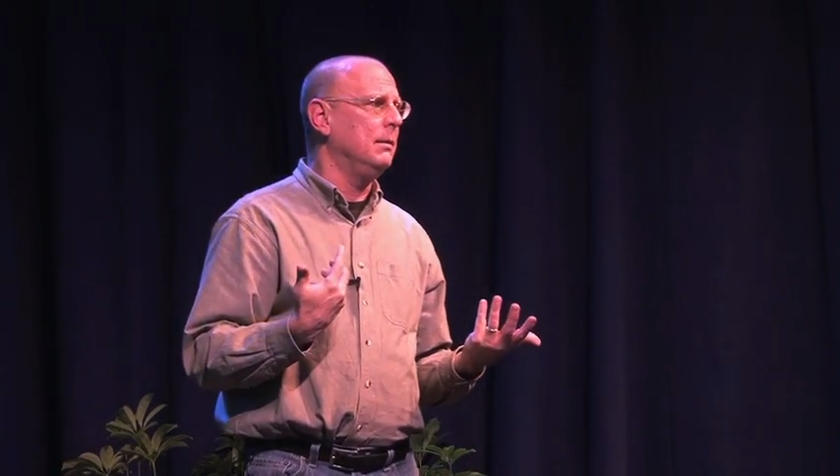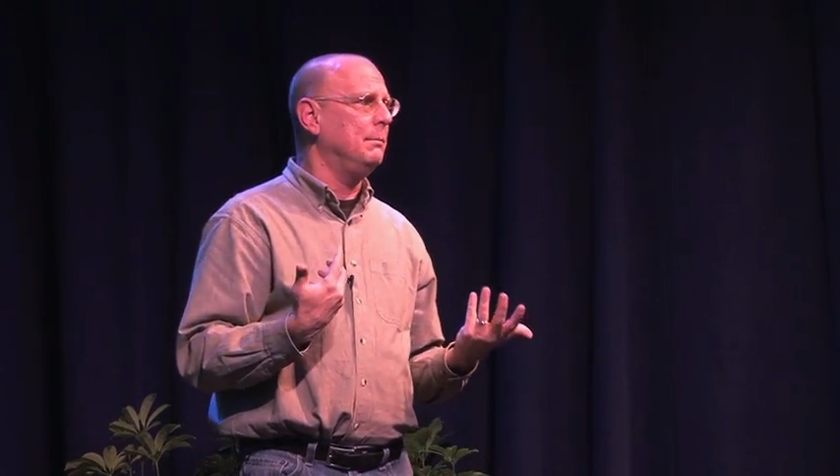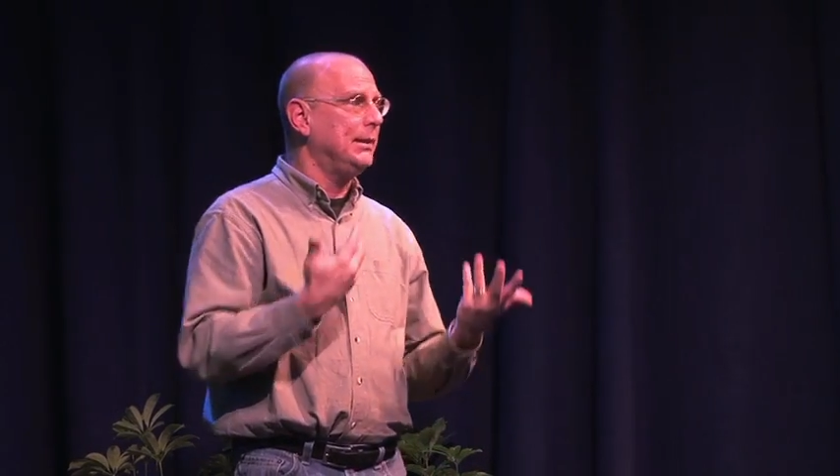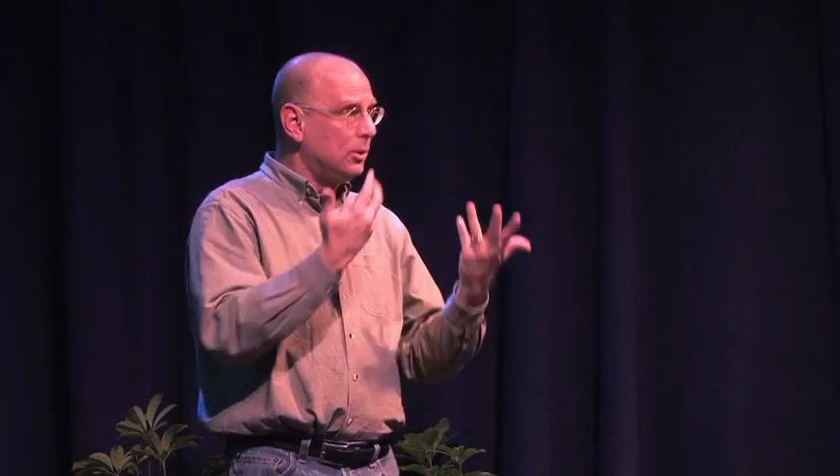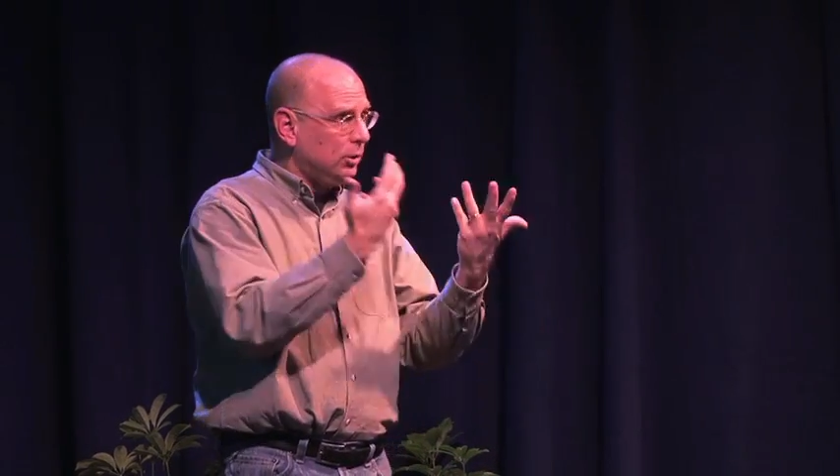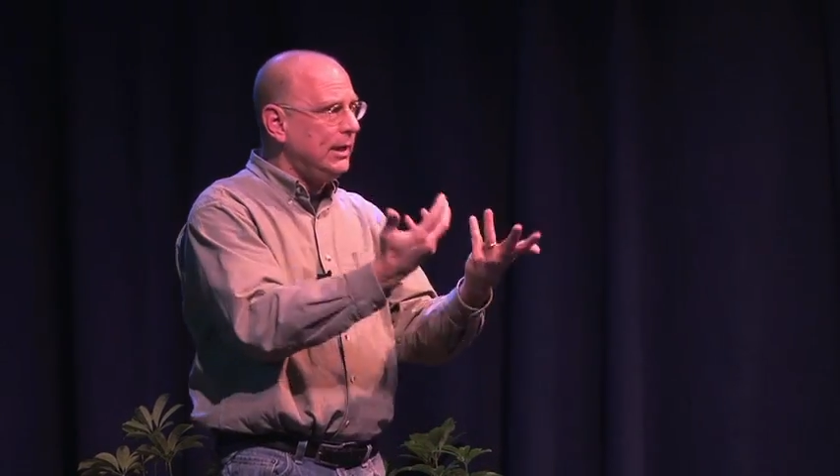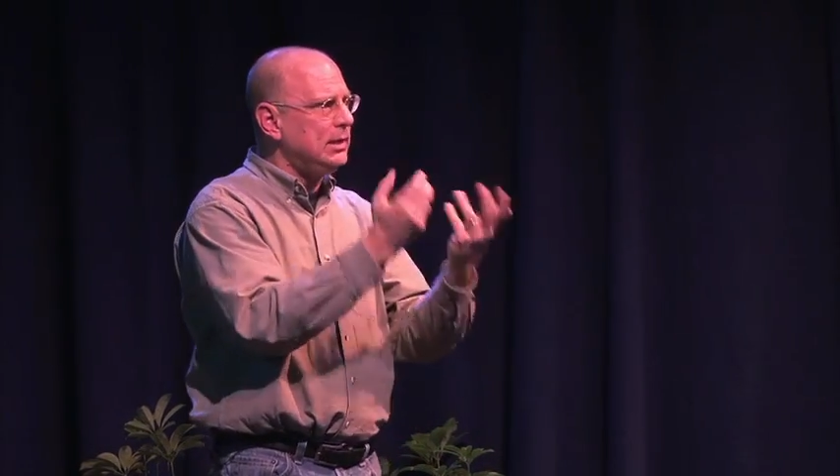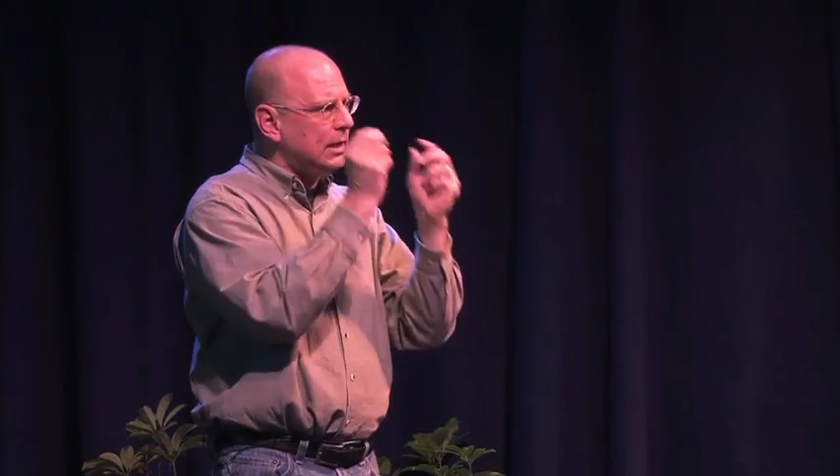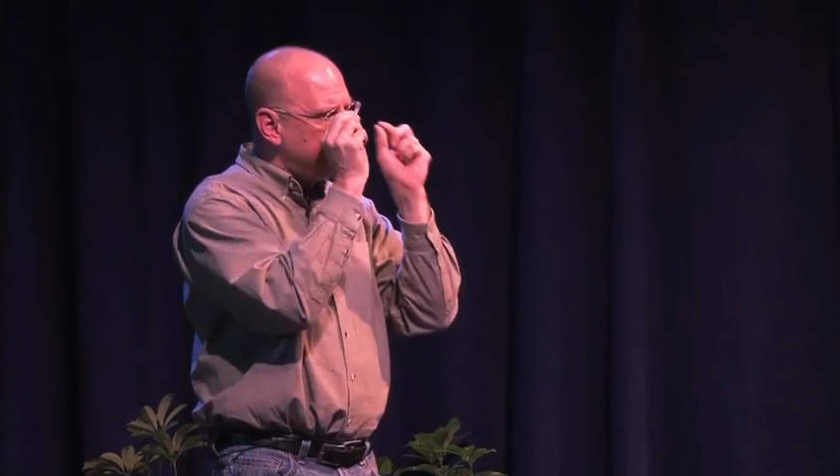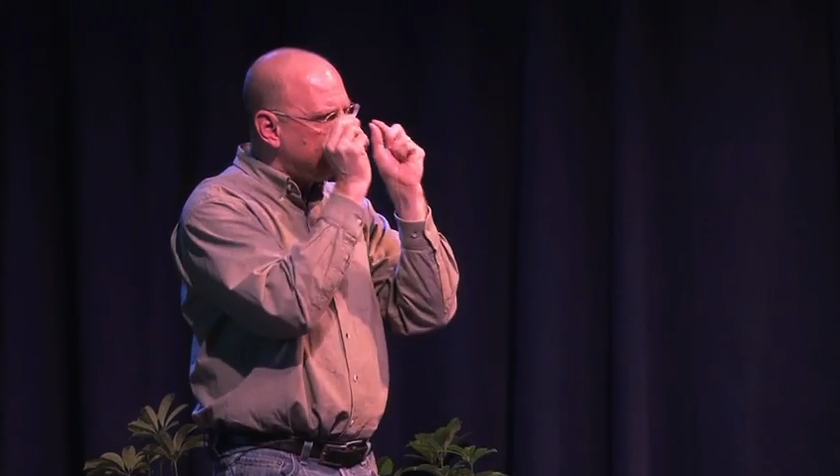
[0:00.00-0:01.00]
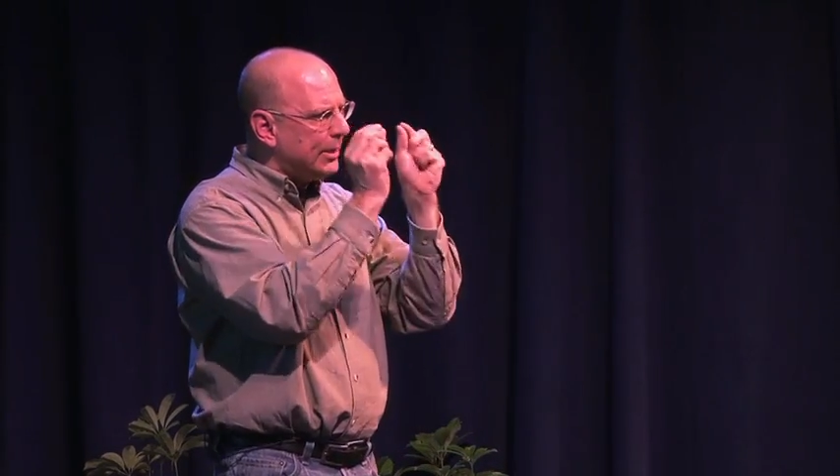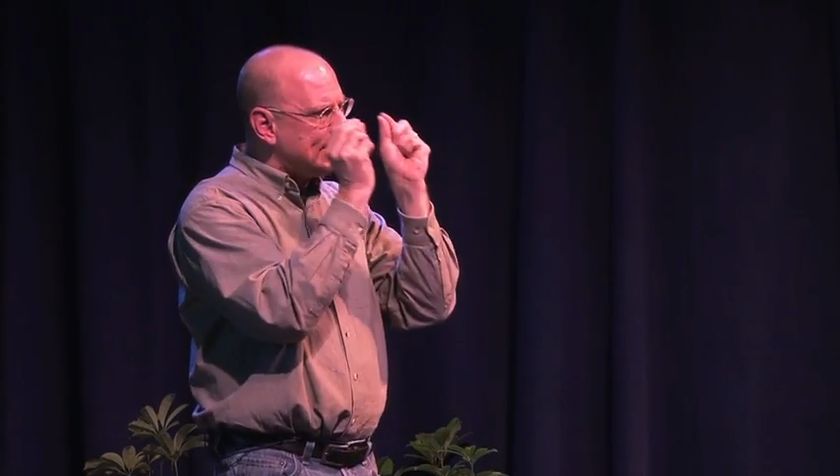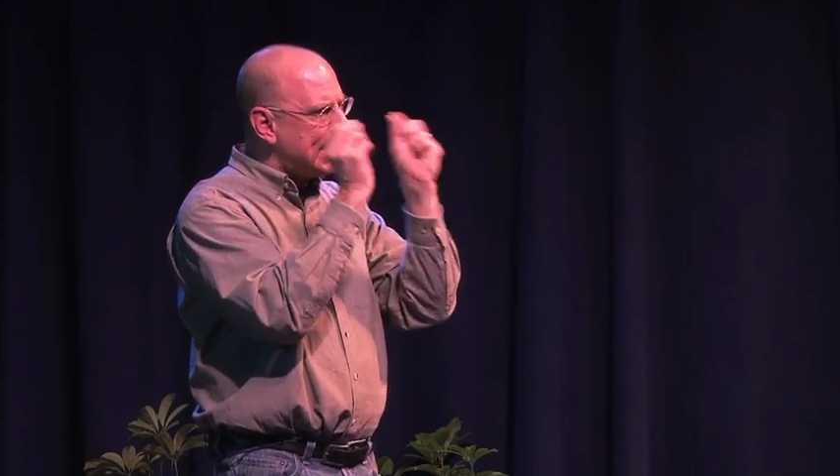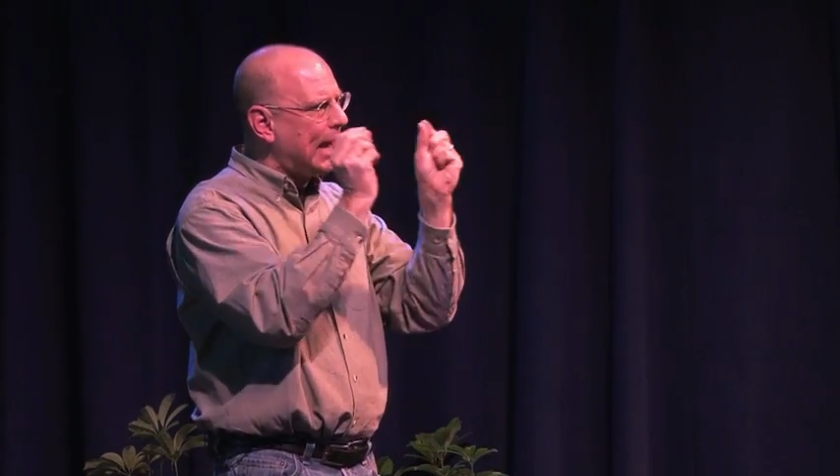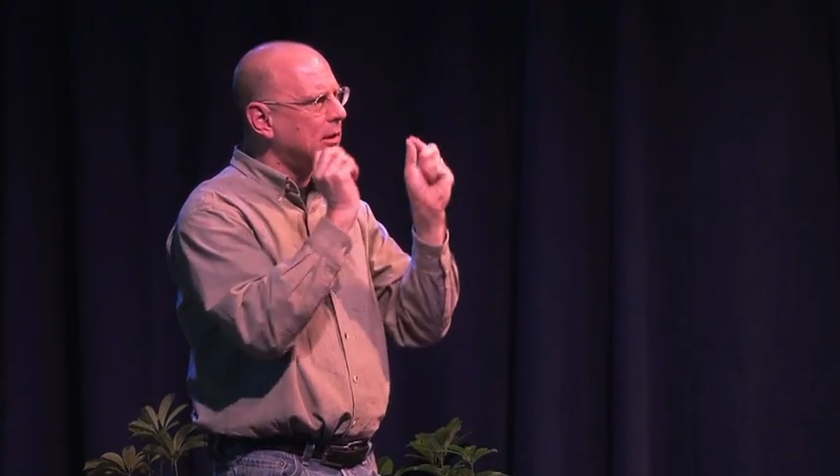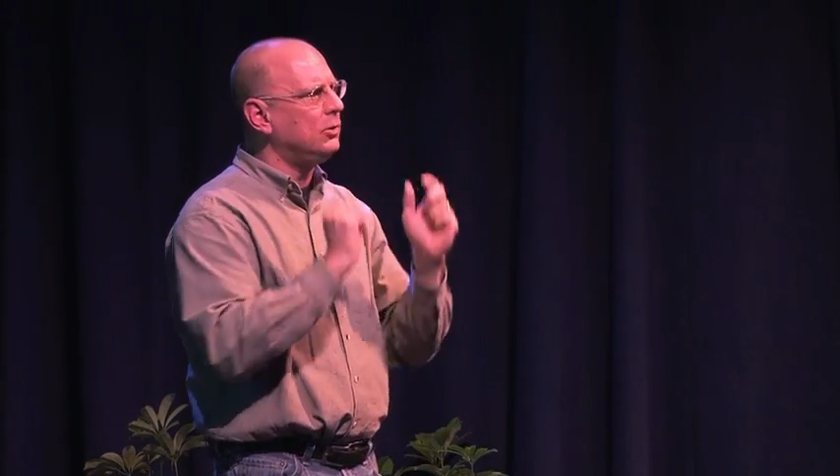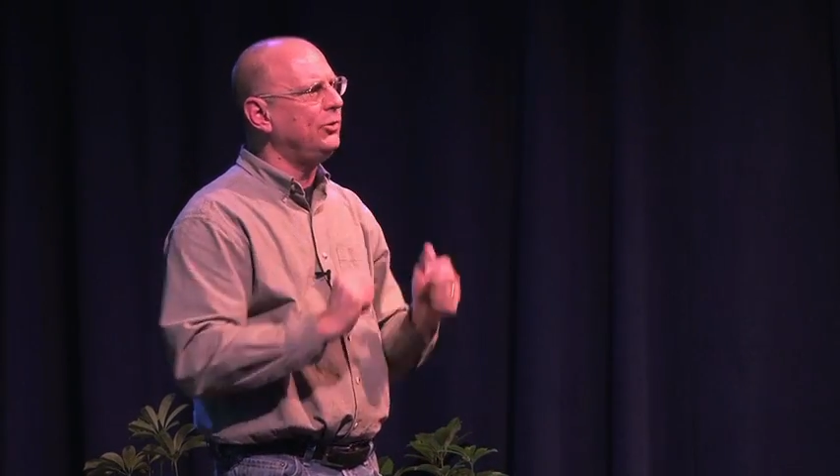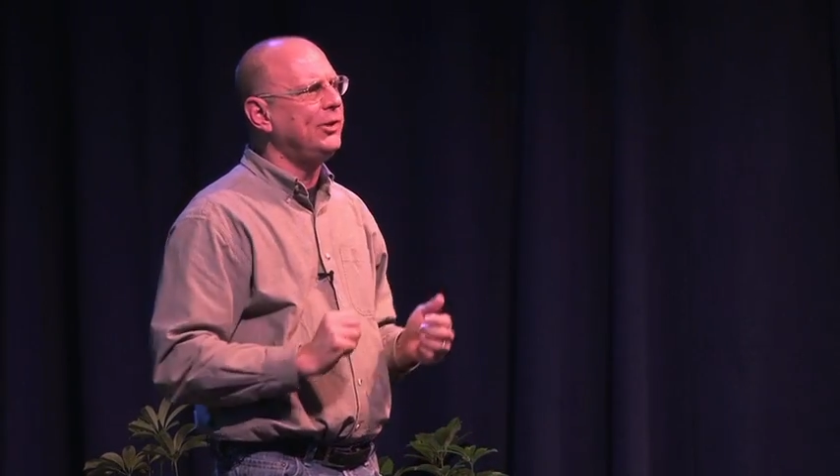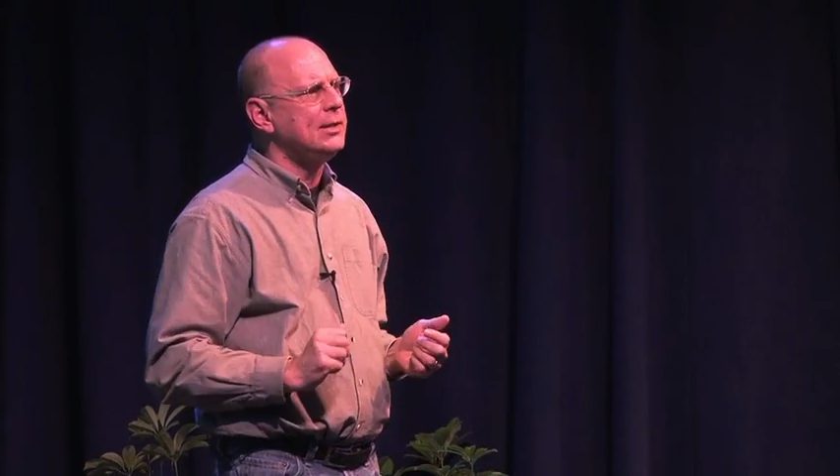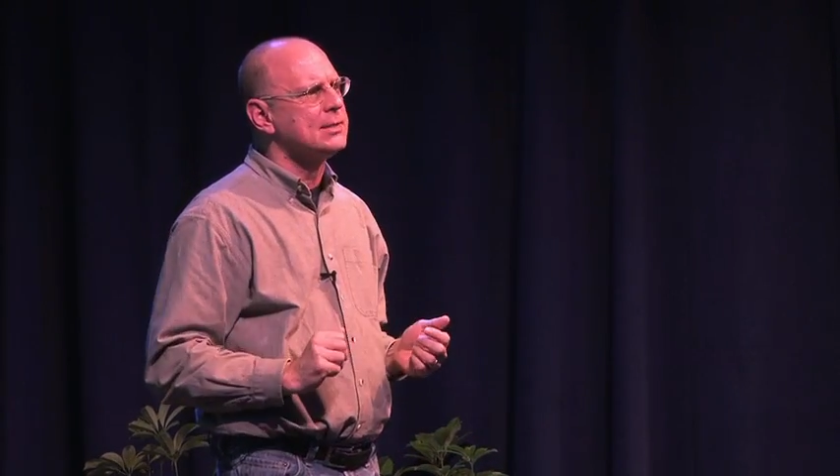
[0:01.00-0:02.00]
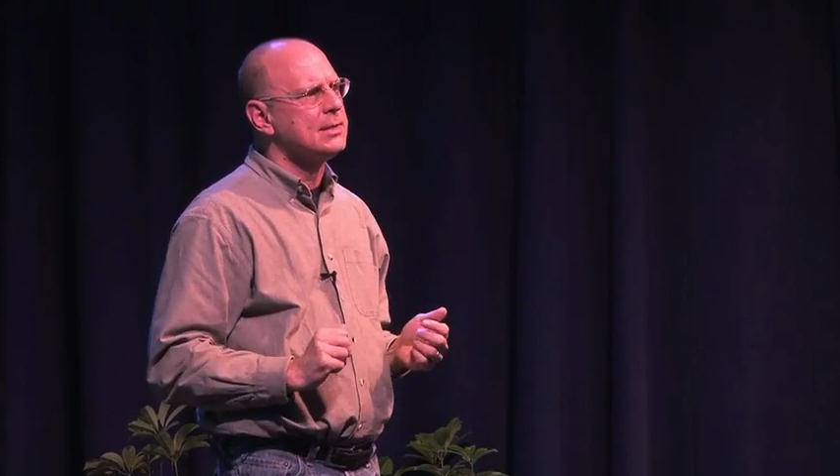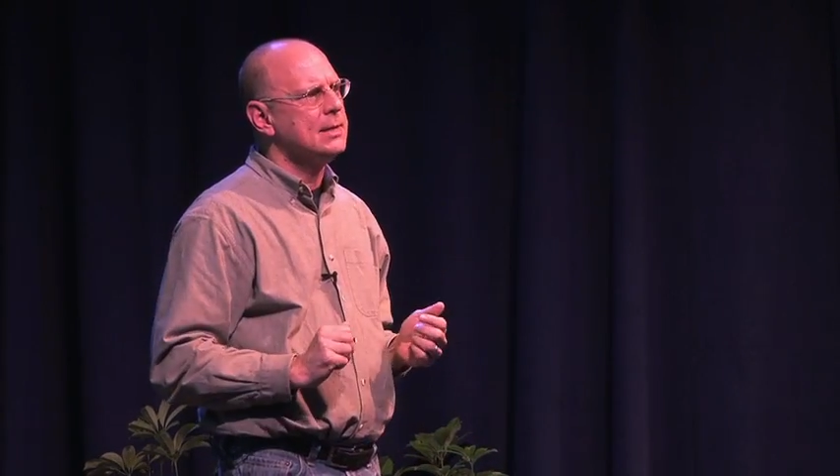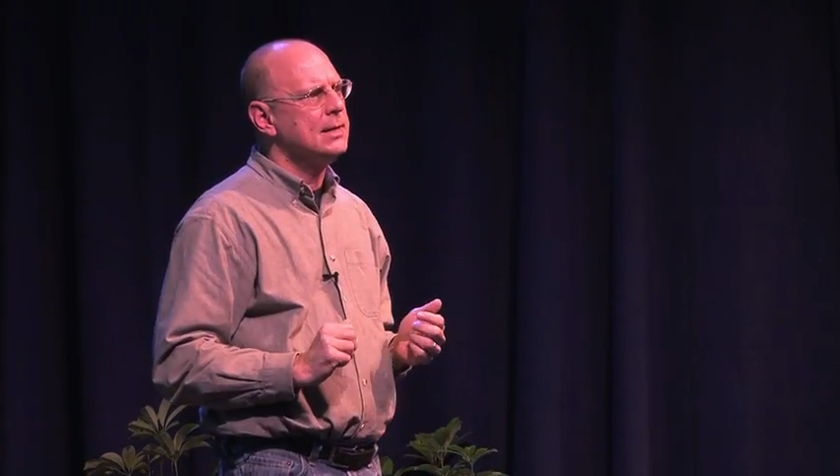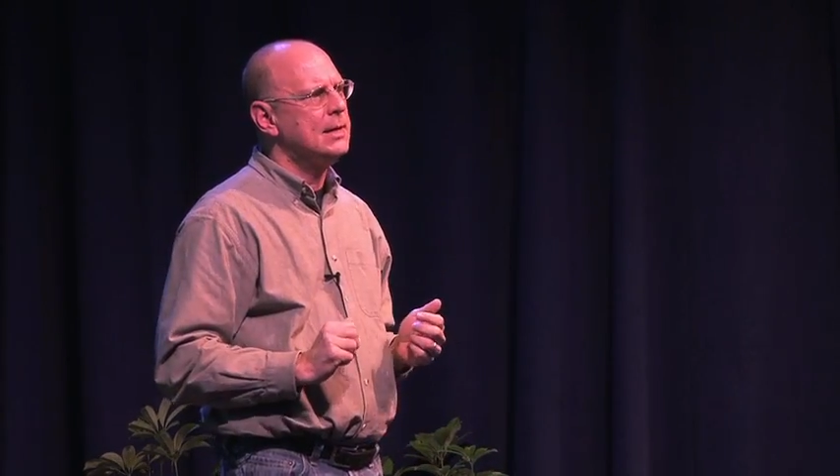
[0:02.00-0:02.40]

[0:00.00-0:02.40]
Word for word: but they're linked in a very technical sense.